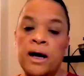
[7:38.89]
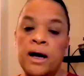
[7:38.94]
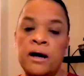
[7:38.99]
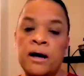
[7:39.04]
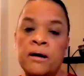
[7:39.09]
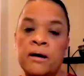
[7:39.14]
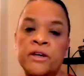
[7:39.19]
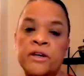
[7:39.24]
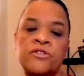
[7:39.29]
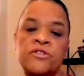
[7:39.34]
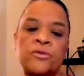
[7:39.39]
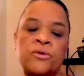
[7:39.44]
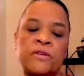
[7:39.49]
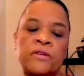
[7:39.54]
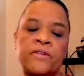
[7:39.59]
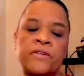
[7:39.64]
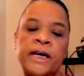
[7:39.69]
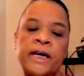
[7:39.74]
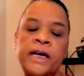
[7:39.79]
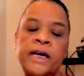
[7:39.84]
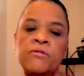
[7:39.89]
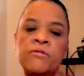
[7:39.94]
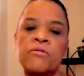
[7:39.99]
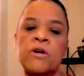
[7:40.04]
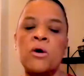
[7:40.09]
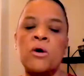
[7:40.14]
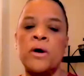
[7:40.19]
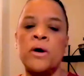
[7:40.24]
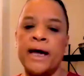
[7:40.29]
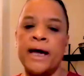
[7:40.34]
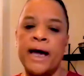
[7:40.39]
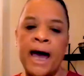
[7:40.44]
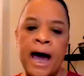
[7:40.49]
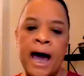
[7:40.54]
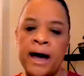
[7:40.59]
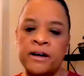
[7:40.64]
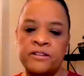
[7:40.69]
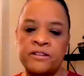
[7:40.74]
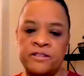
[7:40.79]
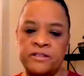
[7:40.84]
Um, it's sort of a heroic
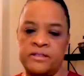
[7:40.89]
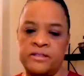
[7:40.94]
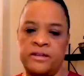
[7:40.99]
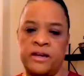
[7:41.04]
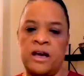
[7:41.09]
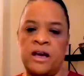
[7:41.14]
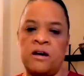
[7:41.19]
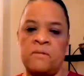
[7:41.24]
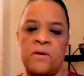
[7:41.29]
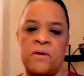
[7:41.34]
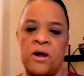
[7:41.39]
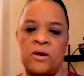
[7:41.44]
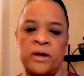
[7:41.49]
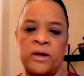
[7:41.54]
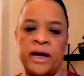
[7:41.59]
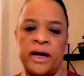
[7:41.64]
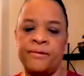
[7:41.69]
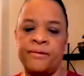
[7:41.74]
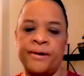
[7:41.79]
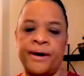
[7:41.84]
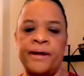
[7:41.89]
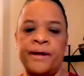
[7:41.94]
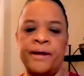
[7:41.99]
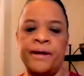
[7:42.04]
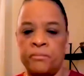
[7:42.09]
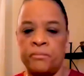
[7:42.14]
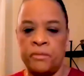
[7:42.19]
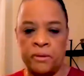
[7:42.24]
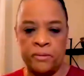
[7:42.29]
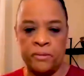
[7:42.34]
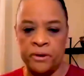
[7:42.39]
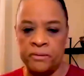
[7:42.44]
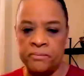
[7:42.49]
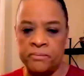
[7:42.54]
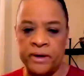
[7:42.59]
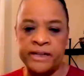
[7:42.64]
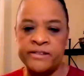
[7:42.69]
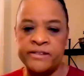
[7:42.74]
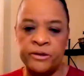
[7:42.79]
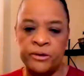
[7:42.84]
act to stay up all night, right? Remember in
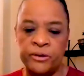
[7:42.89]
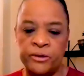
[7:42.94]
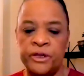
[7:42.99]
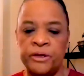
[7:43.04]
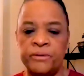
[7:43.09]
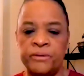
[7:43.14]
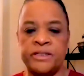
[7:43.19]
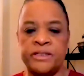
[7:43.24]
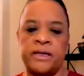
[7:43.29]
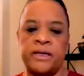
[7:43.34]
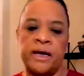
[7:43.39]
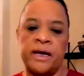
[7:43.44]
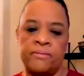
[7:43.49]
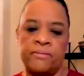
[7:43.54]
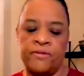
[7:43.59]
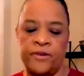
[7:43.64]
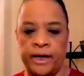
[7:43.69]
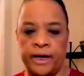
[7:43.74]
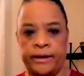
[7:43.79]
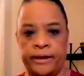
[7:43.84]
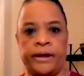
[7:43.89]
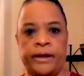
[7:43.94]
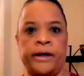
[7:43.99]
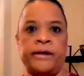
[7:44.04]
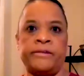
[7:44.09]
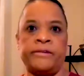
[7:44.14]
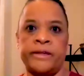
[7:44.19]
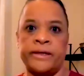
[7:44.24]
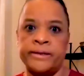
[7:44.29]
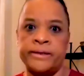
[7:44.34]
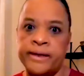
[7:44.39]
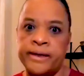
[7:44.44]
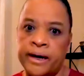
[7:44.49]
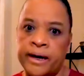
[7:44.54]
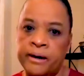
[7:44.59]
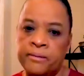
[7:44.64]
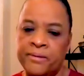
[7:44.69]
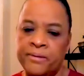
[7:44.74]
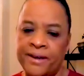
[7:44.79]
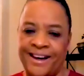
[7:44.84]
med mm-hmm. school, we'd stay up for like days at a
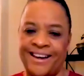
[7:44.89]
time